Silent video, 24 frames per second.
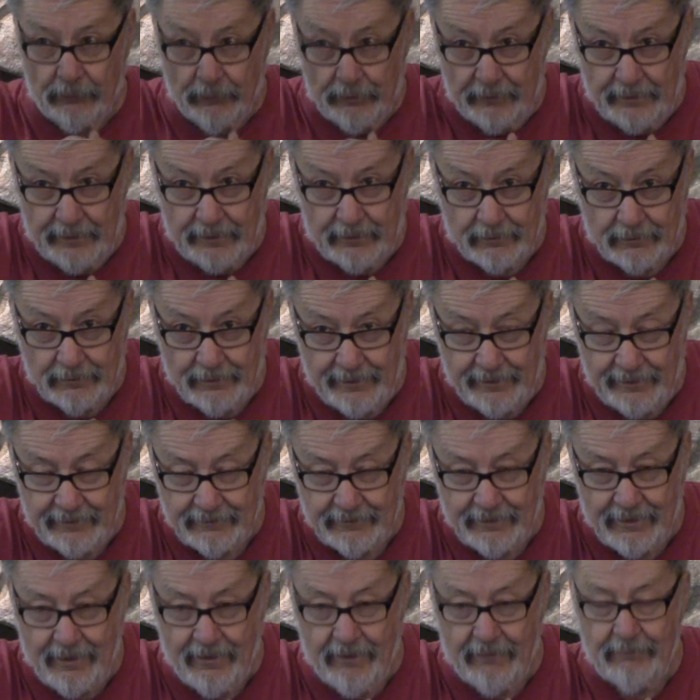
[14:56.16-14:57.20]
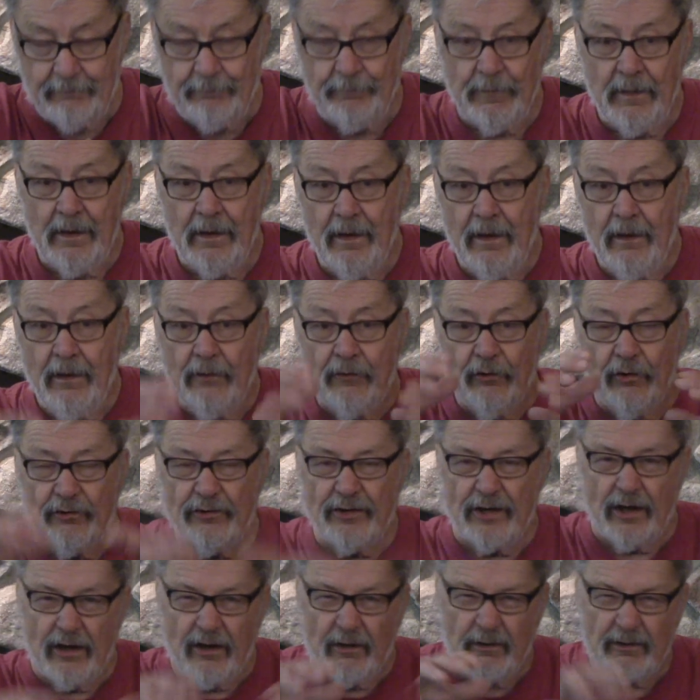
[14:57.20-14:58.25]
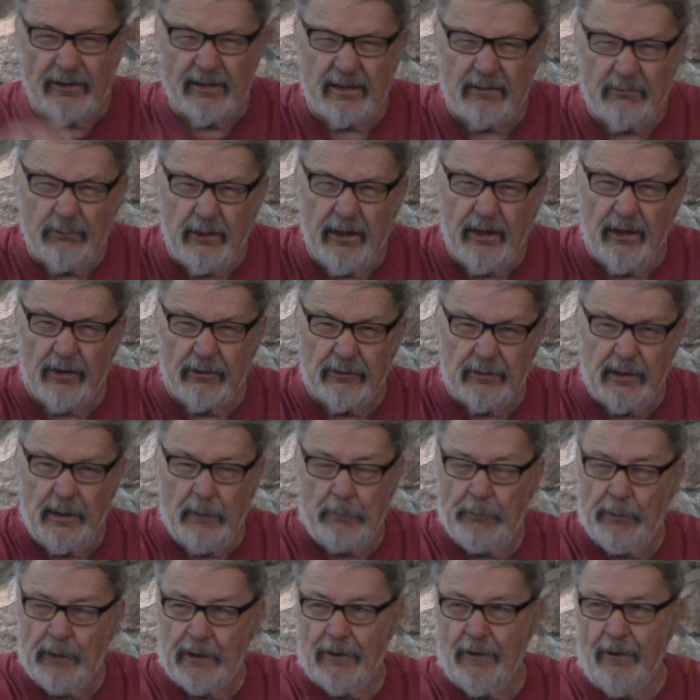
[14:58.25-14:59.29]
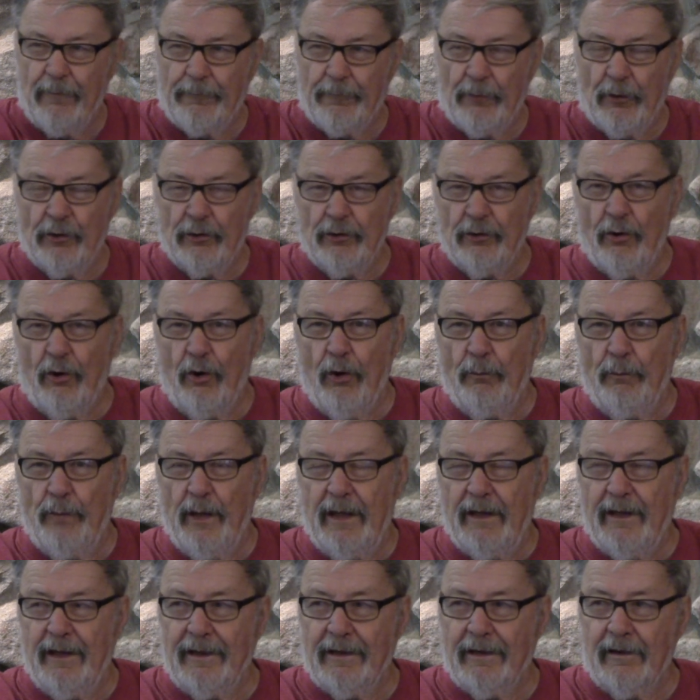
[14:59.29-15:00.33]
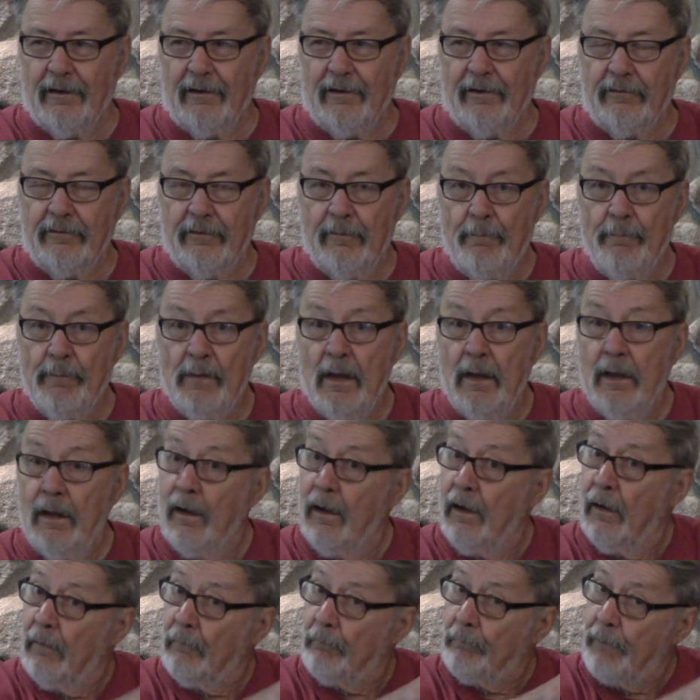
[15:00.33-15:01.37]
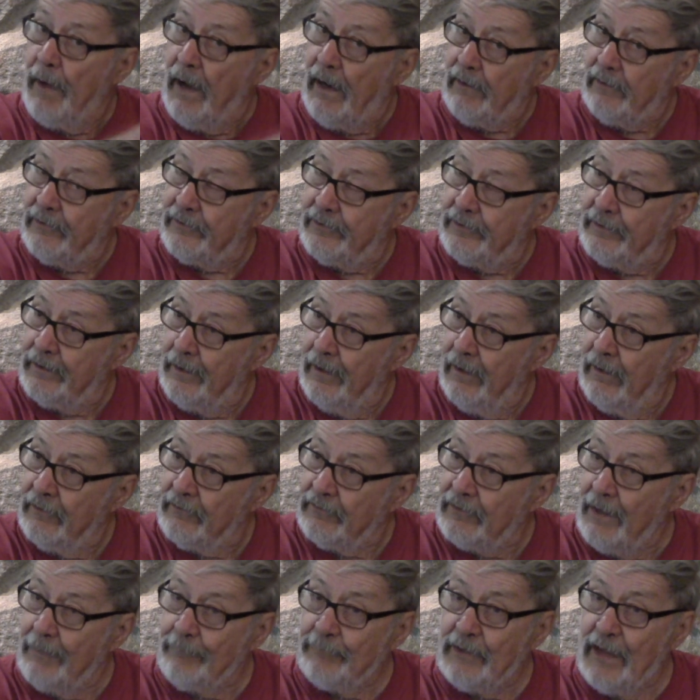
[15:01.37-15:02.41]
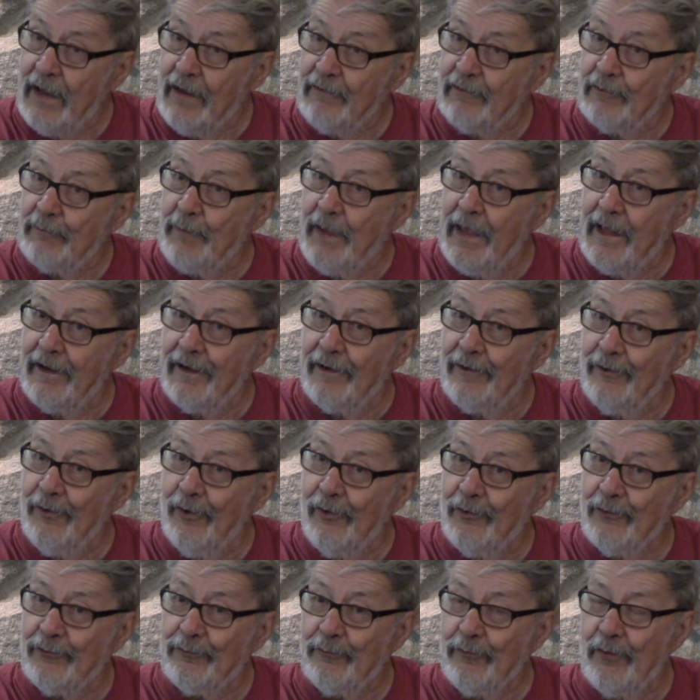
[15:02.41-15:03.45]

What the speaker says: they're laying down. Those are real typical for doe bedding areas. Bucks sometimes bed in those